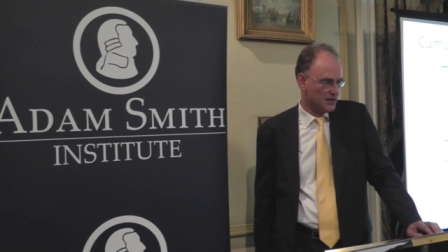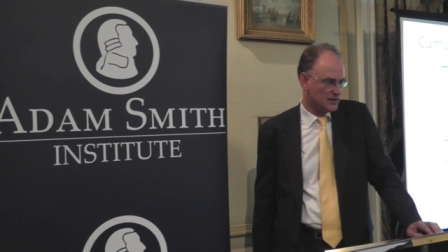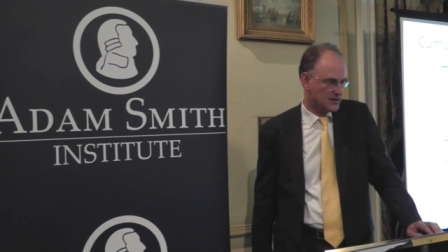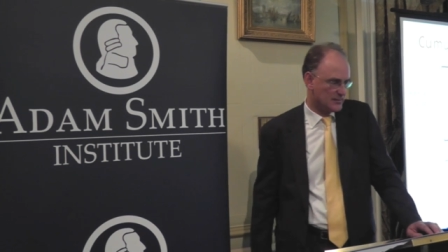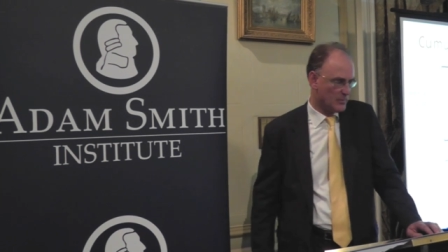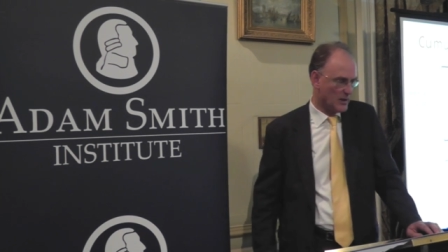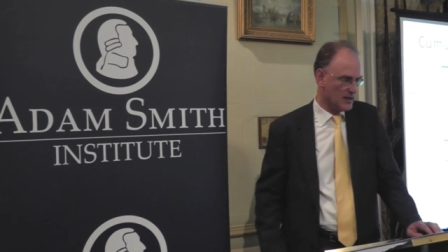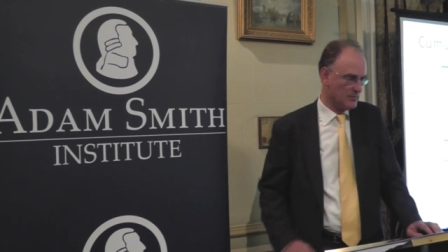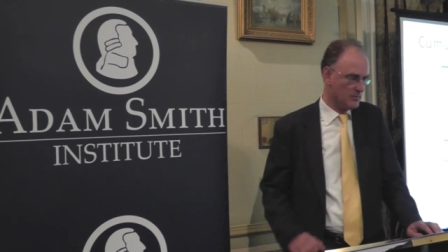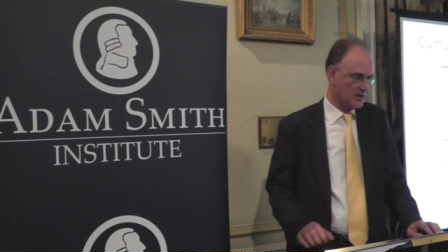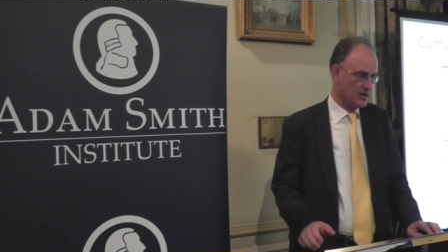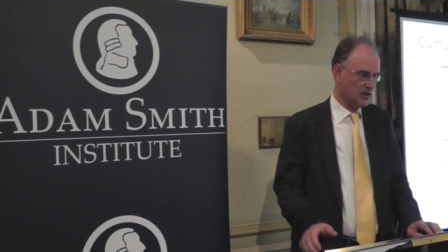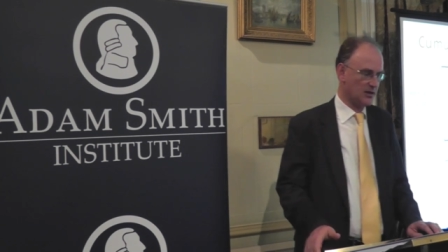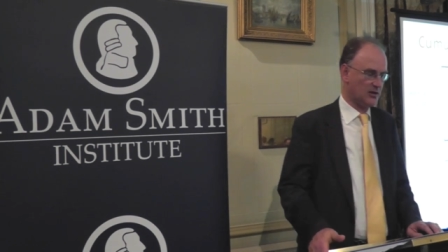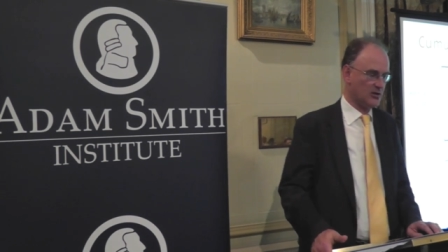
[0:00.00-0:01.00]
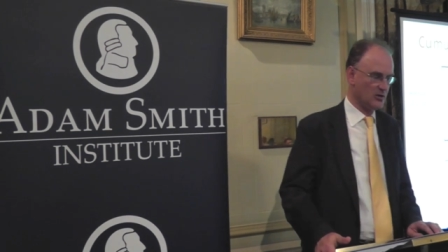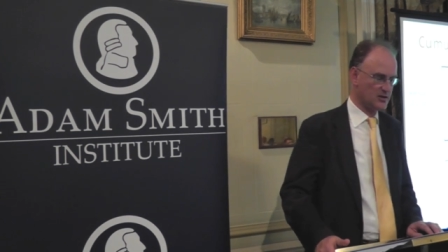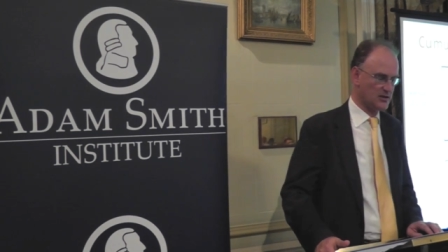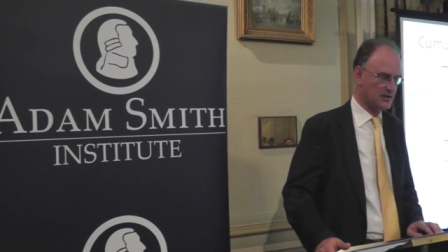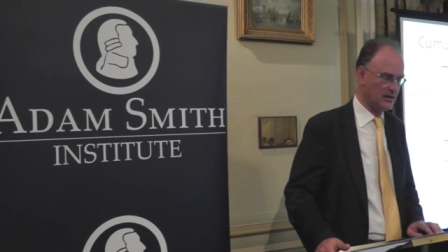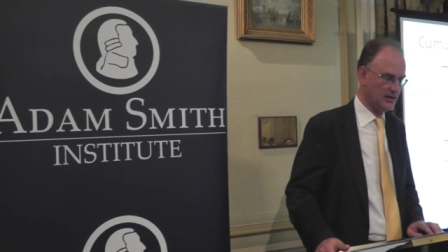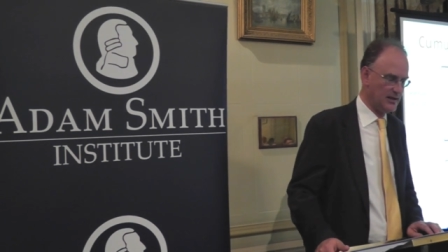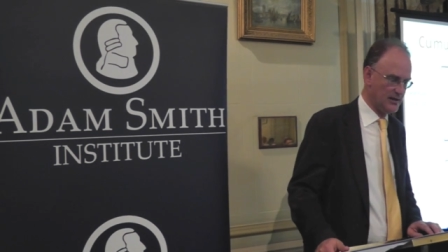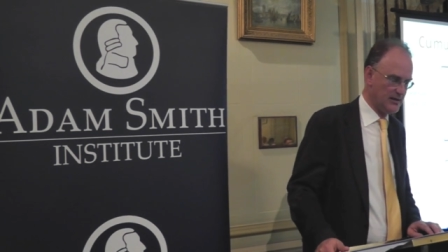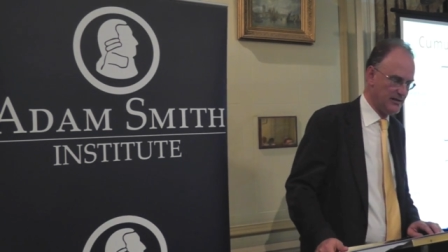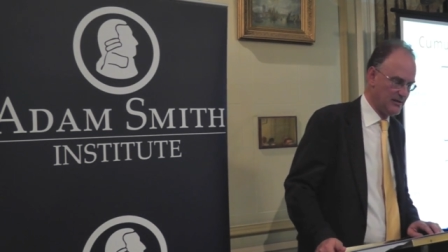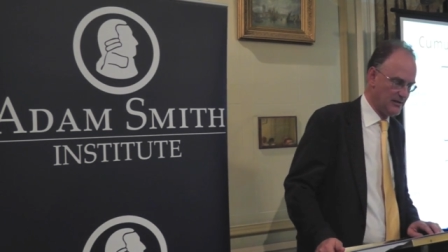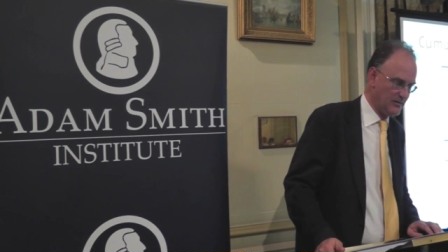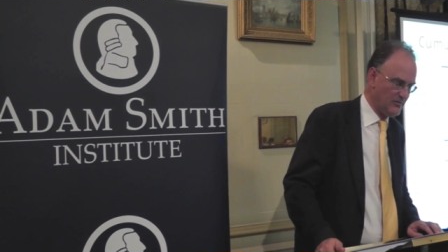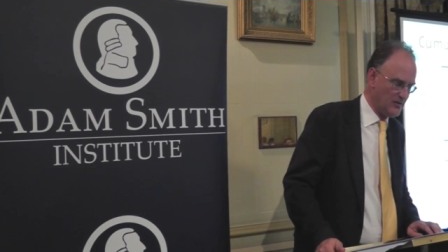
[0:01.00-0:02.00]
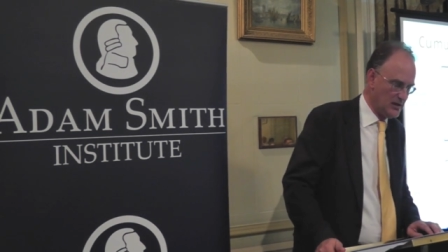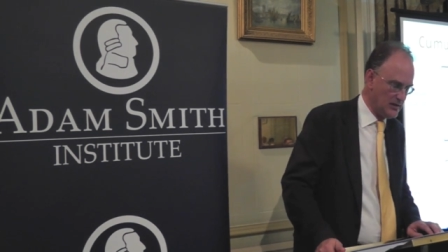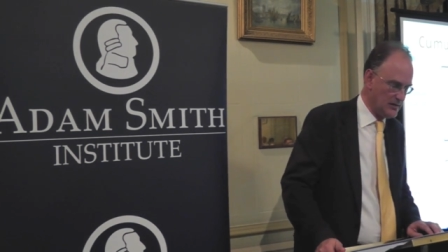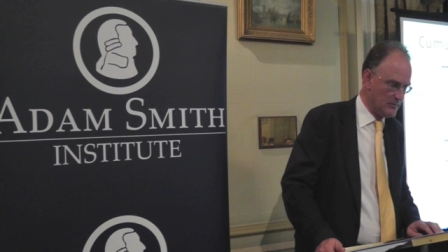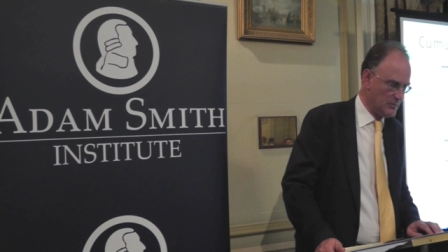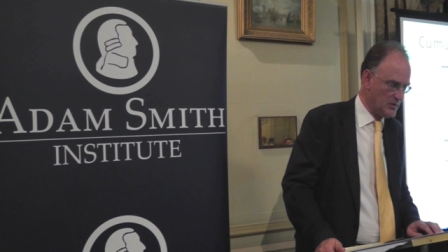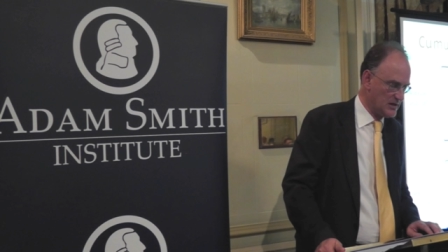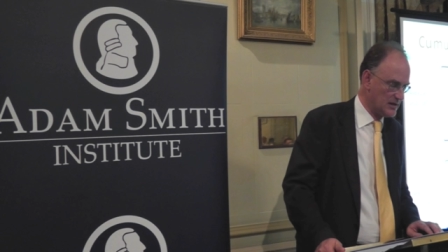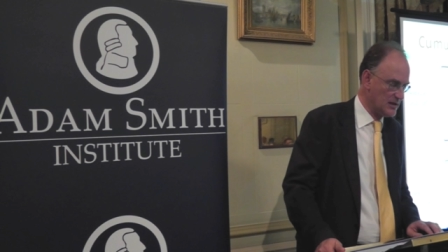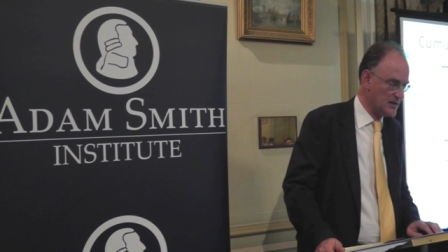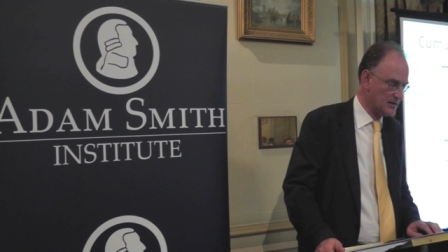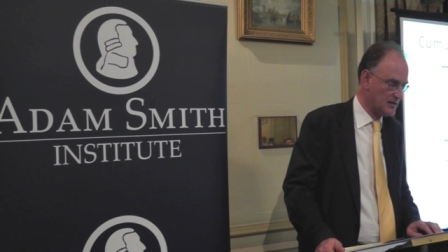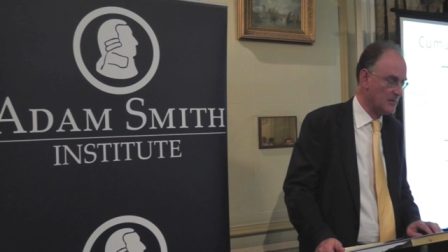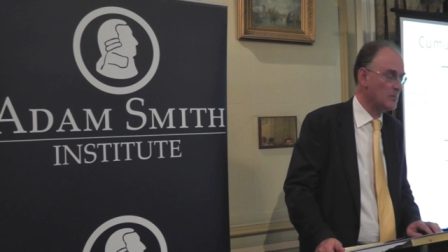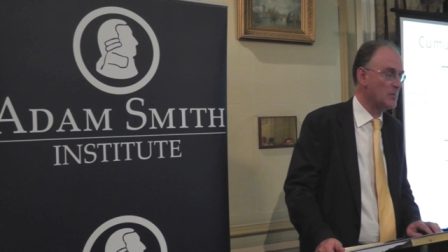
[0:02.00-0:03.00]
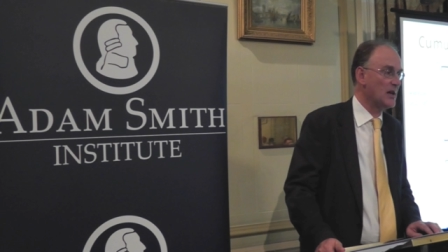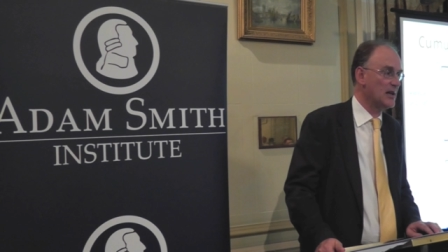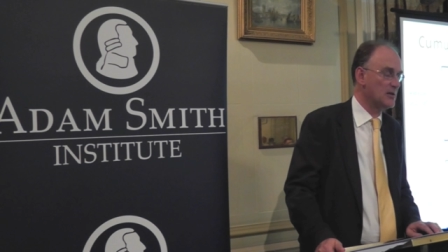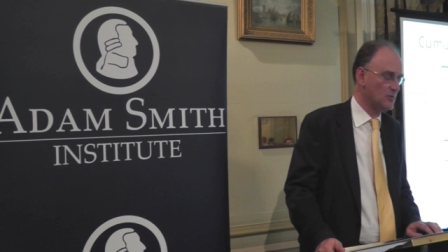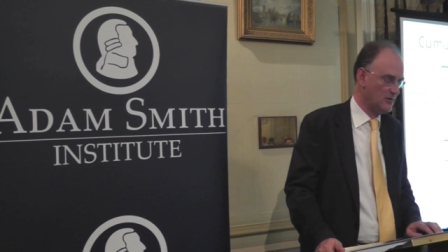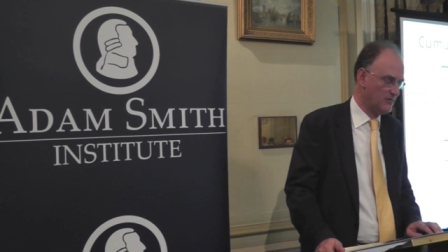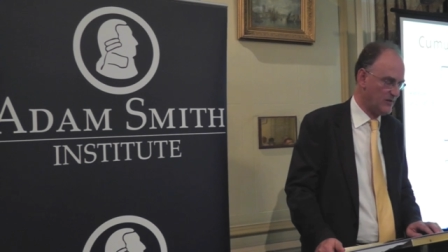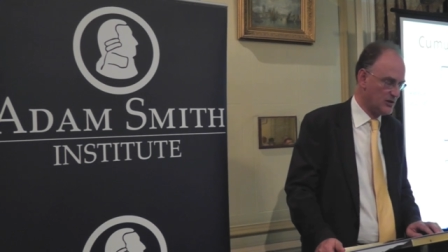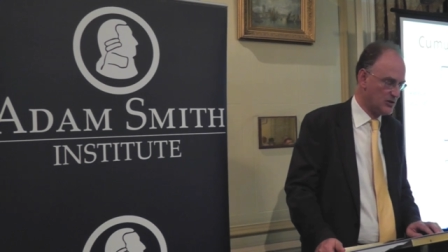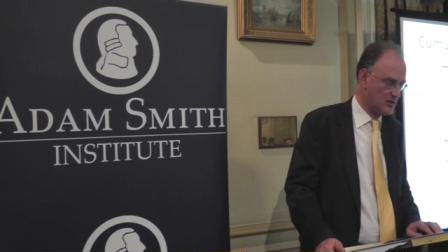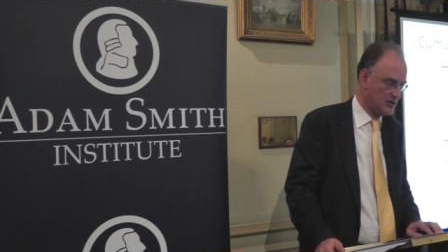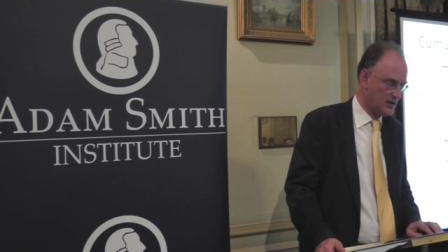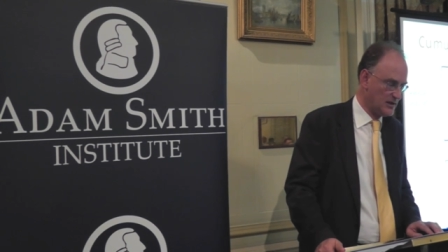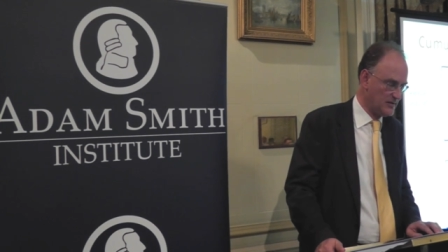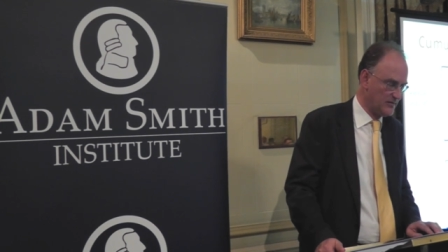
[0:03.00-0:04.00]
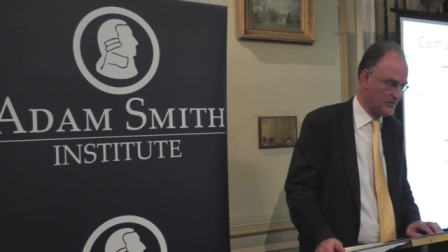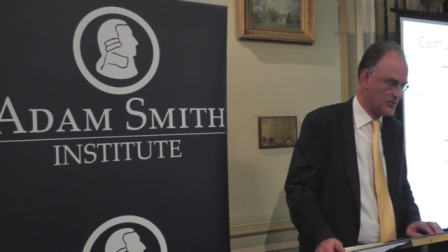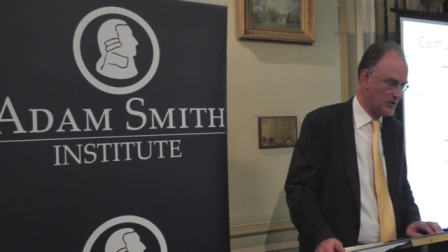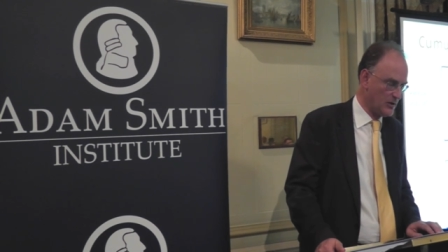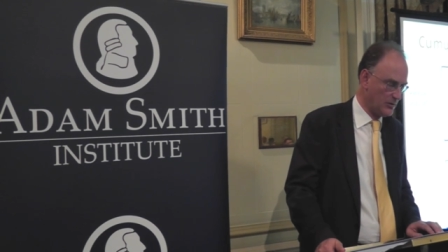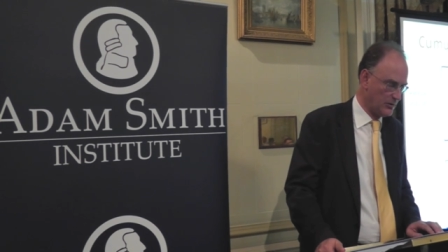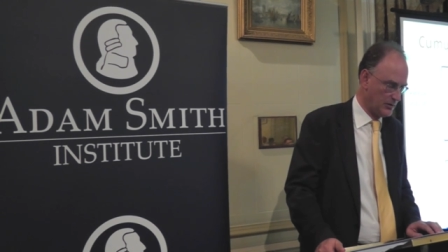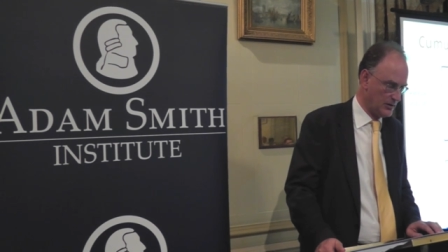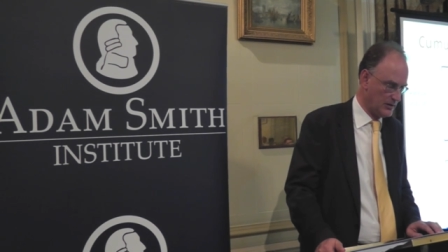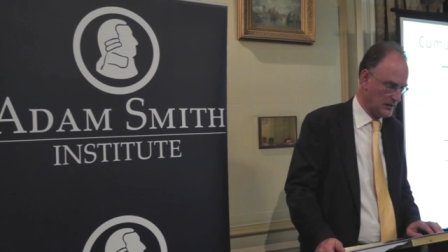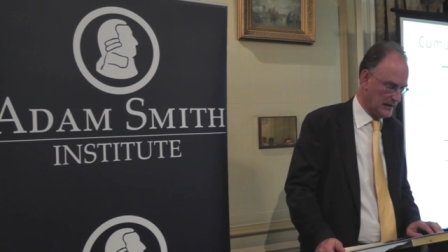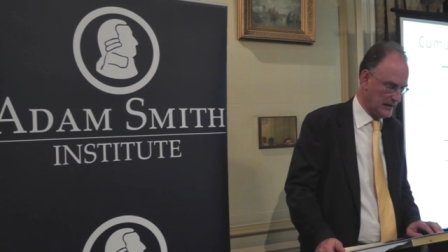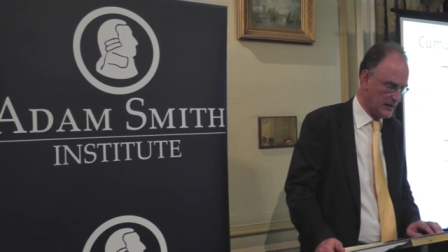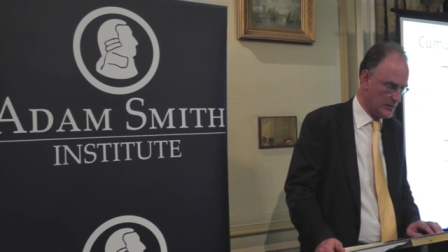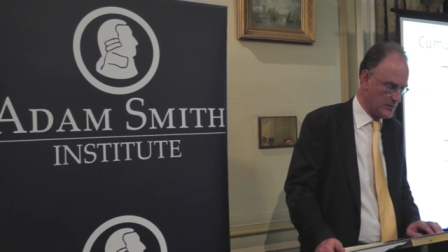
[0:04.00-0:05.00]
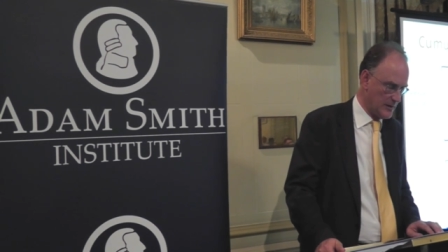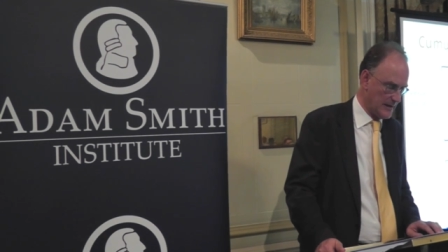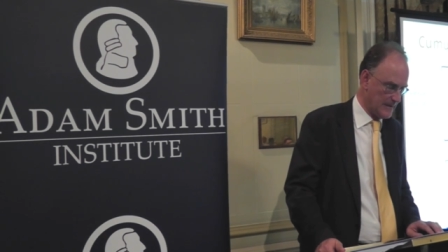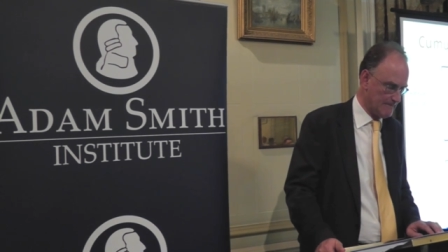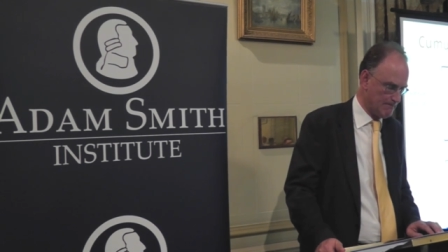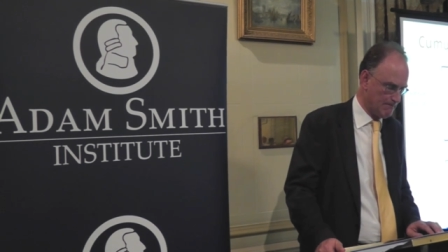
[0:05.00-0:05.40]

despite being a costly and inconvenient business compared with vegetative growth and cloning.